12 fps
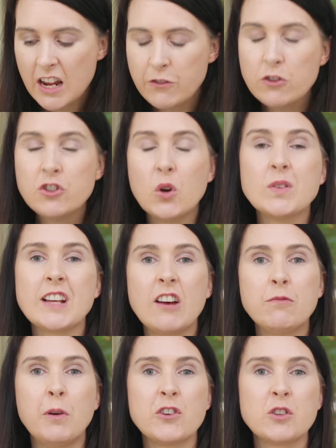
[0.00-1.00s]
If you don't
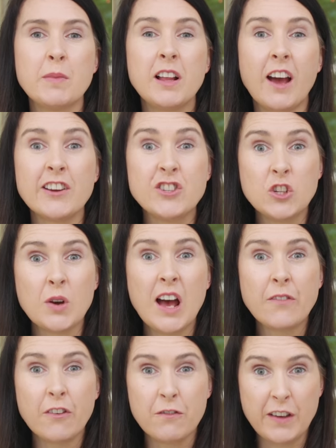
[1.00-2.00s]
have buttermilk, I do
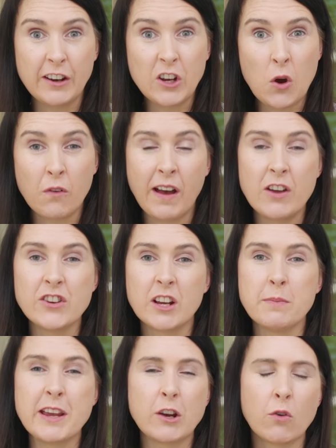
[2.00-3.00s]
have a video of how you
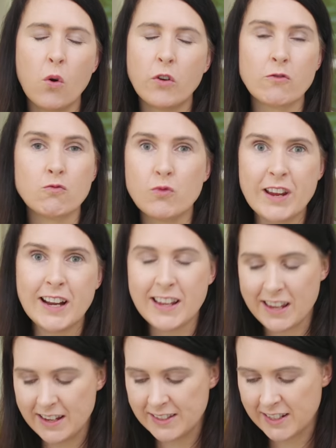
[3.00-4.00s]
can make your own
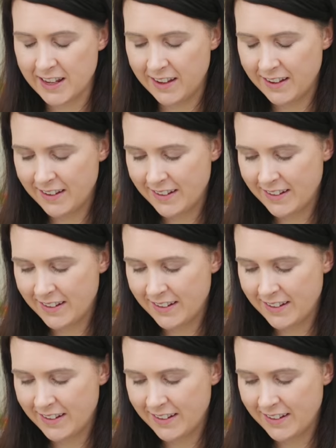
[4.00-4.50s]
really easily.